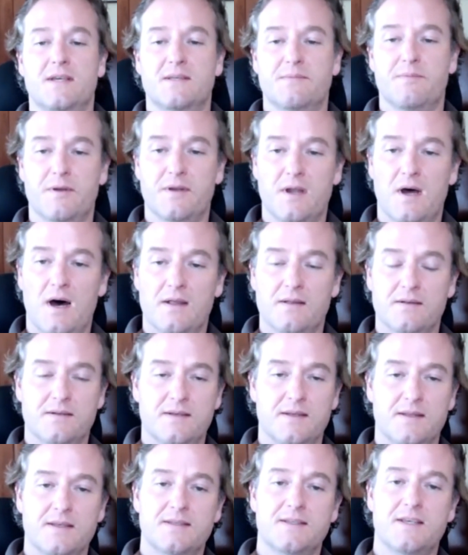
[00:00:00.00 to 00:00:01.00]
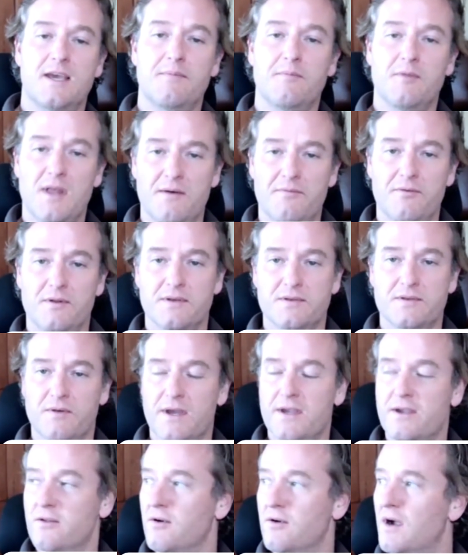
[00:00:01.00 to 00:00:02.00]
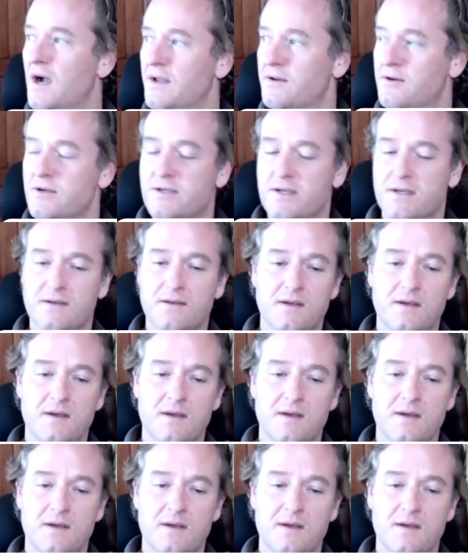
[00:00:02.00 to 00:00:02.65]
but not to the same level as regular hydrogen.